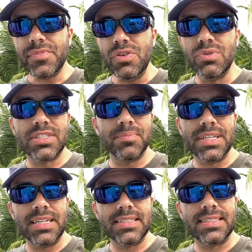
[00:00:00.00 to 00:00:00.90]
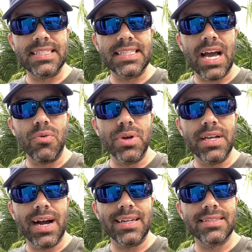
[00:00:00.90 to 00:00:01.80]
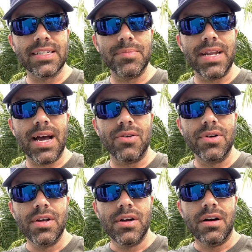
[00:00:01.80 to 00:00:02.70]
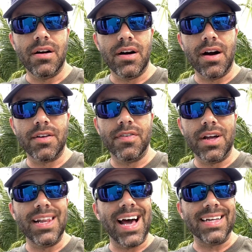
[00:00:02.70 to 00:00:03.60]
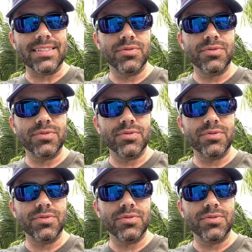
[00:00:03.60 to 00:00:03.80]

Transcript: We simply didn't see that weak guidance coming out of a lot.